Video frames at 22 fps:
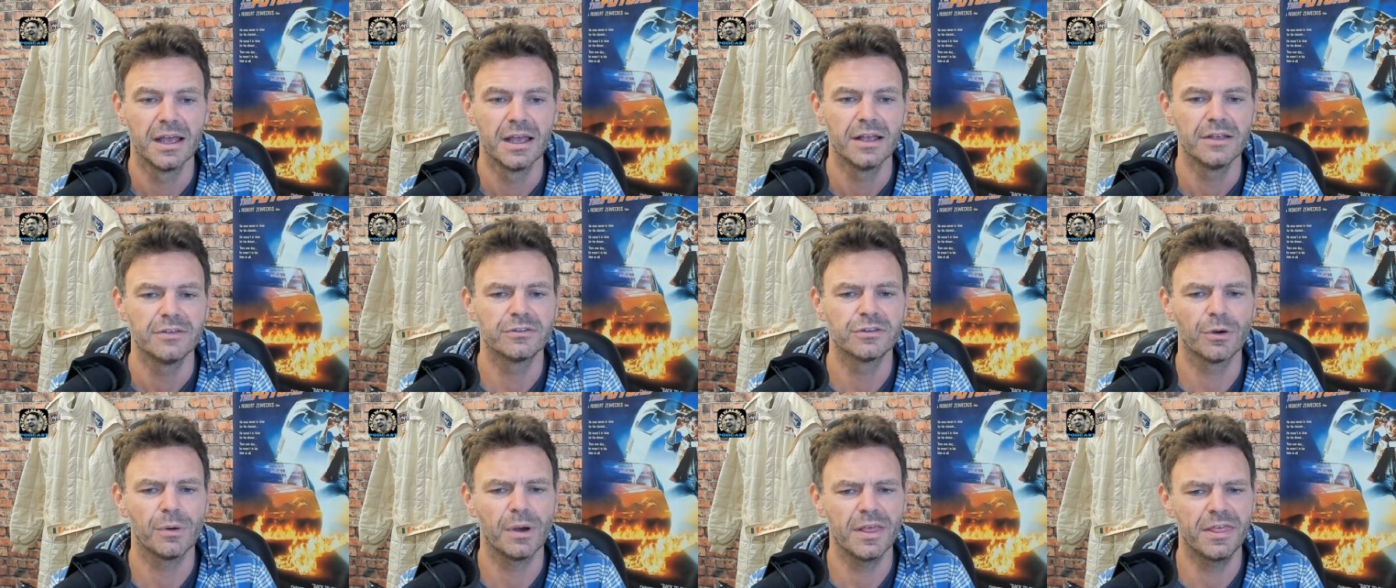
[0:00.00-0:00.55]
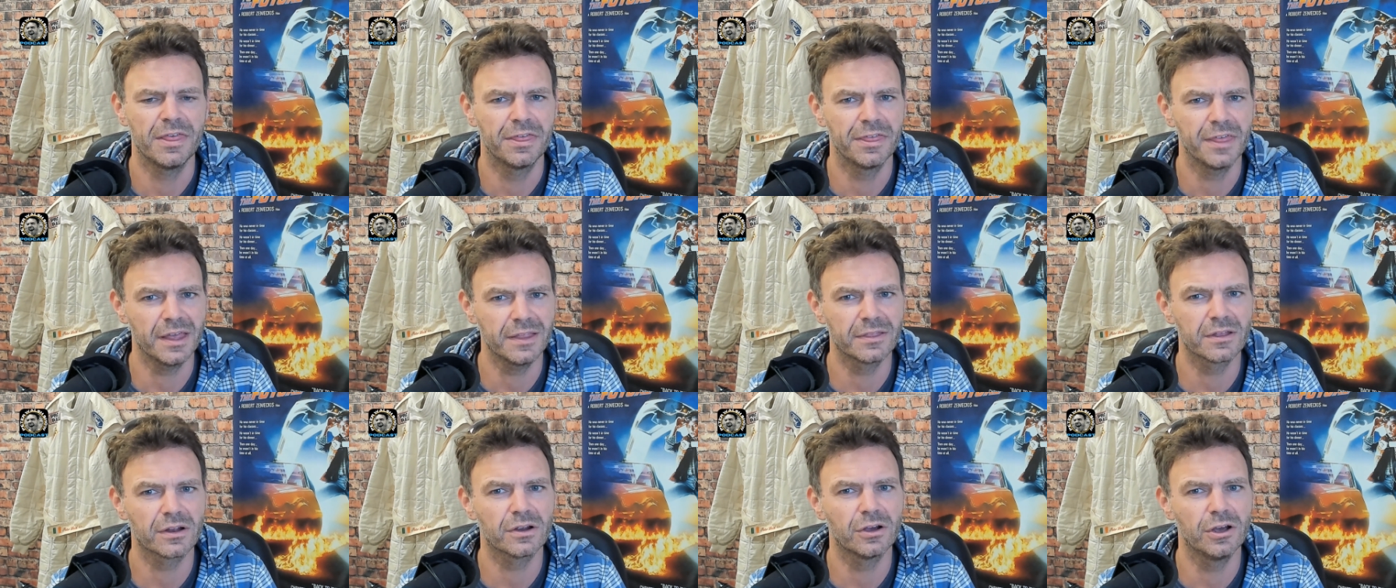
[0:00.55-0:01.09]
So I
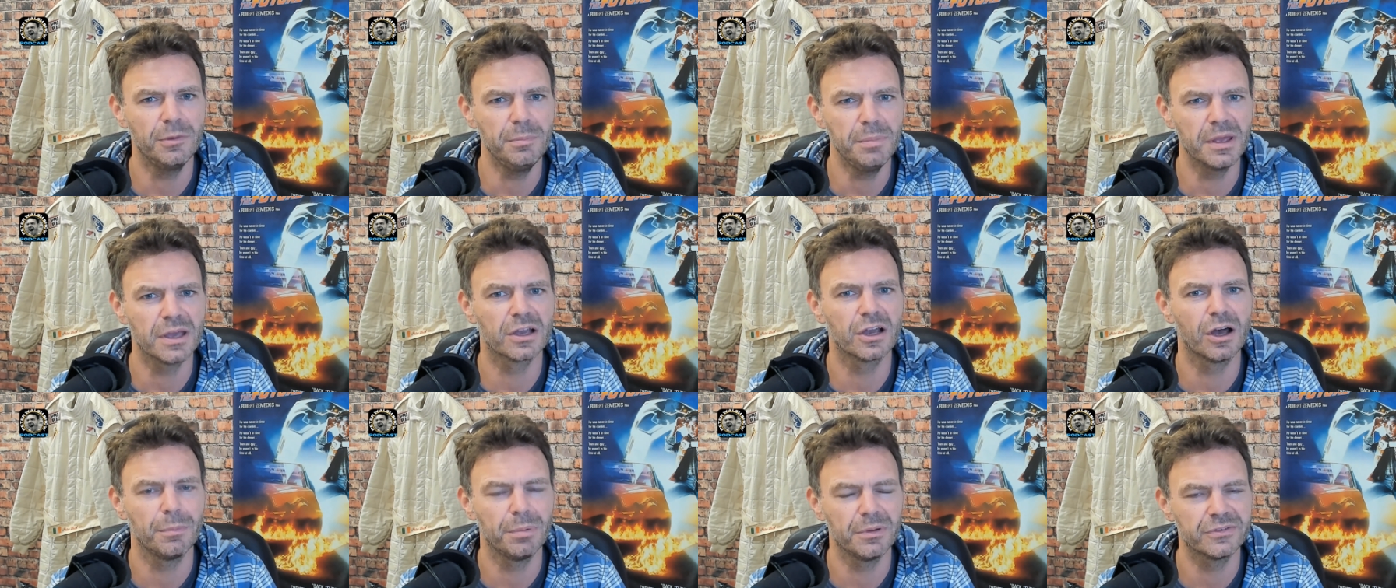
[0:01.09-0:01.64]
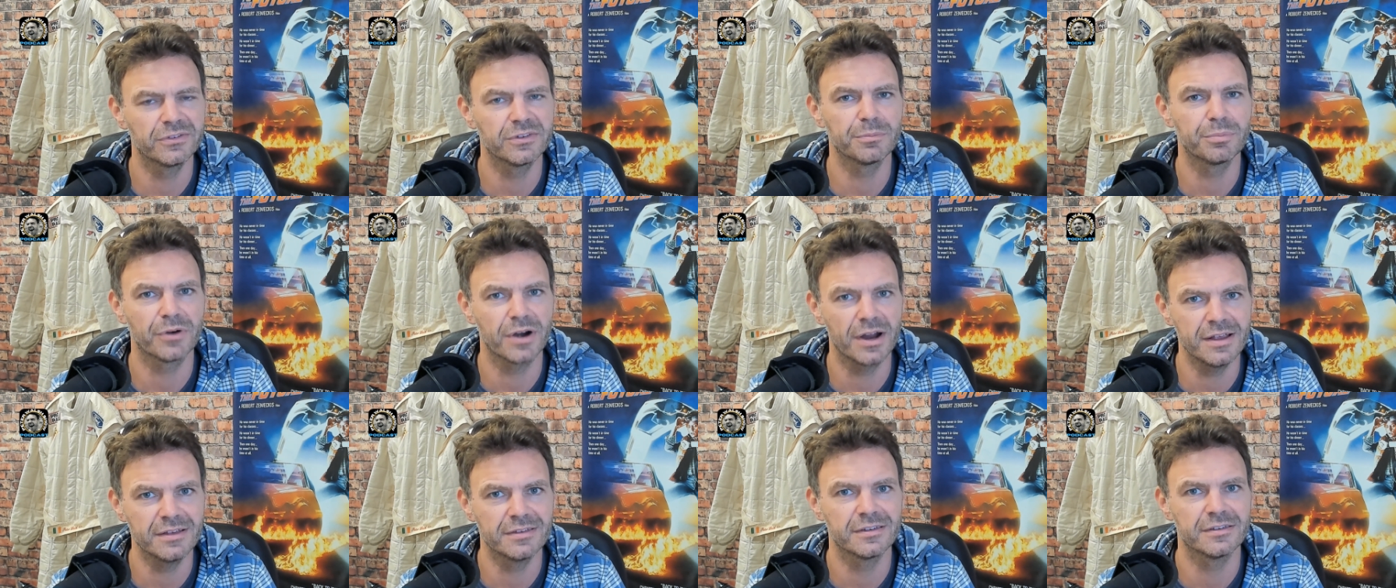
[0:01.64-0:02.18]
think there could be a couple of
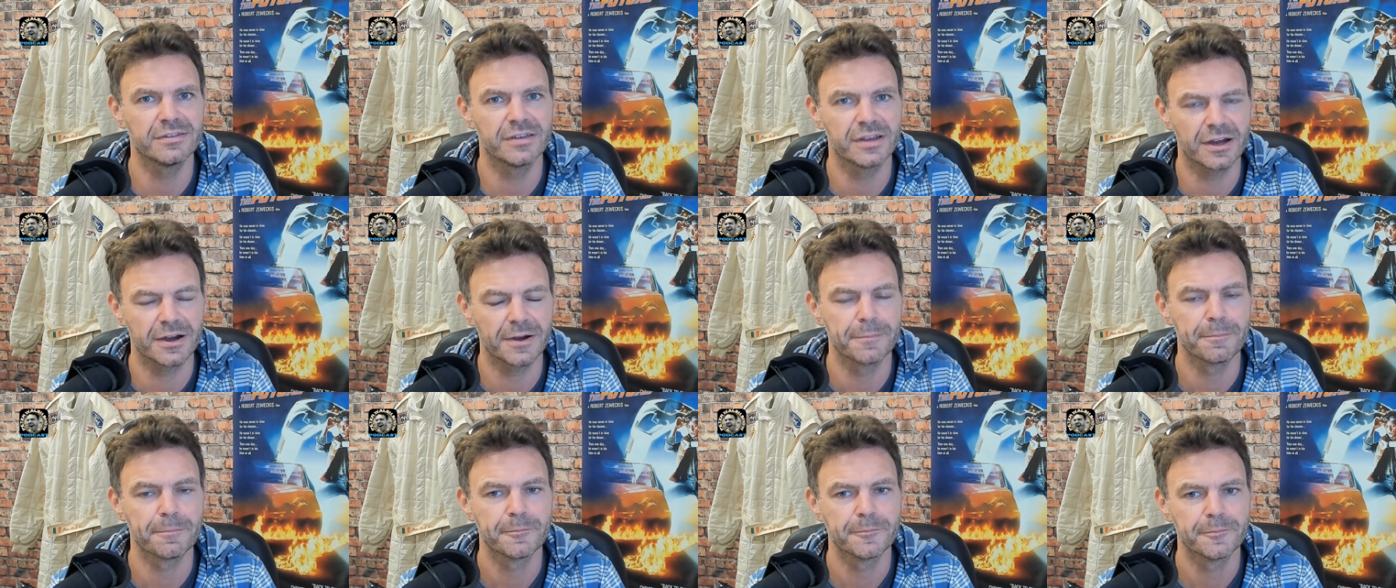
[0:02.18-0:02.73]
surprises here.